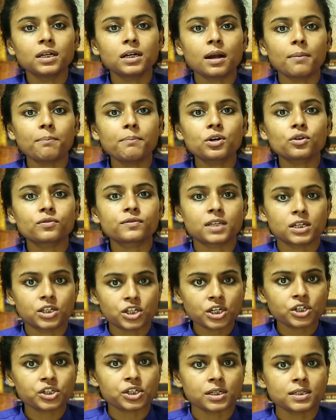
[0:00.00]
the number of
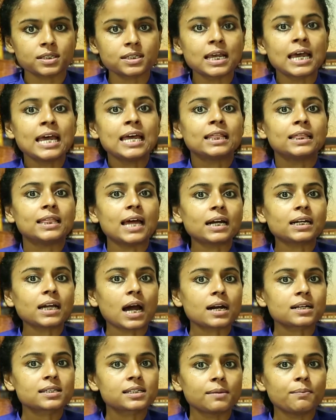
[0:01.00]
suggestions that
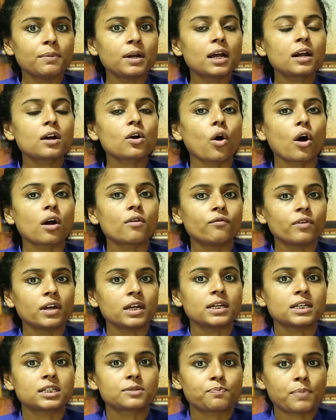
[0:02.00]
are similar on
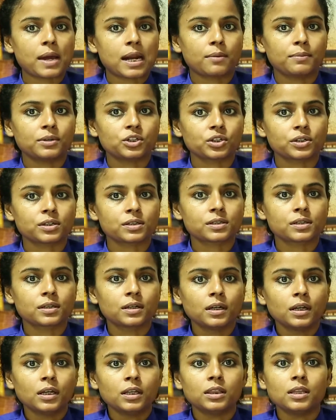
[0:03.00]
various parameters.
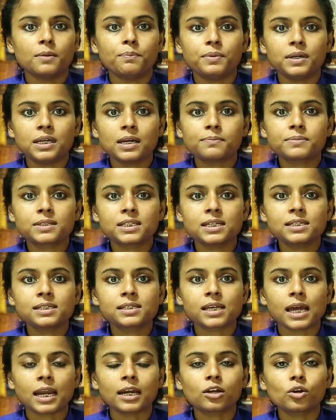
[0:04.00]
The
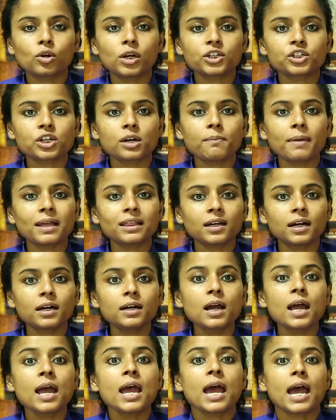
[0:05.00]
BMC's calculation
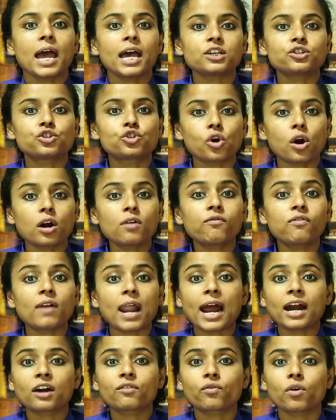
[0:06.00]
method has drawn
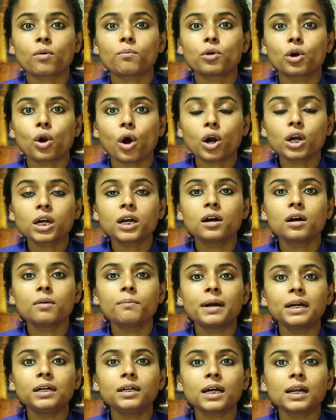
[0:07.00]
flag from
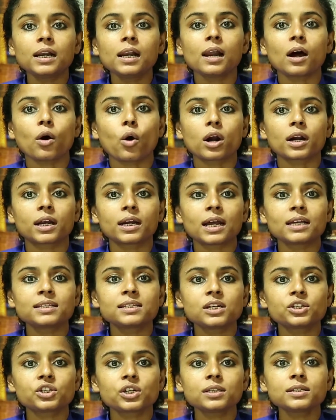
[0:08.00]
non-governmental
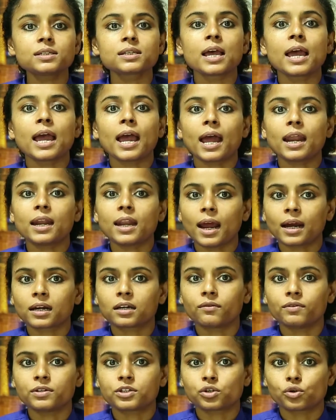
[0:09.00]
organizations and
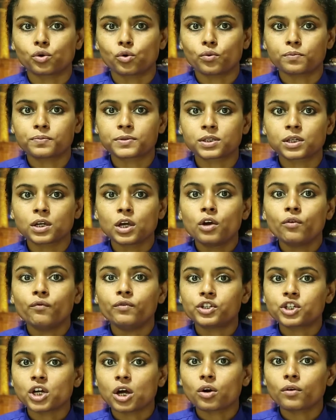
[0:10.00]
activist groups,
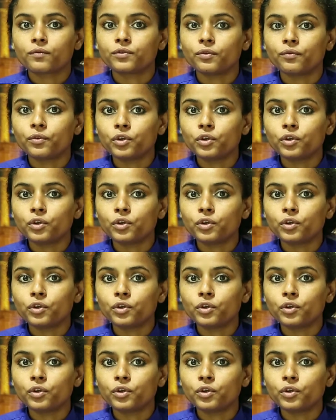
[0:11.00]
which are of the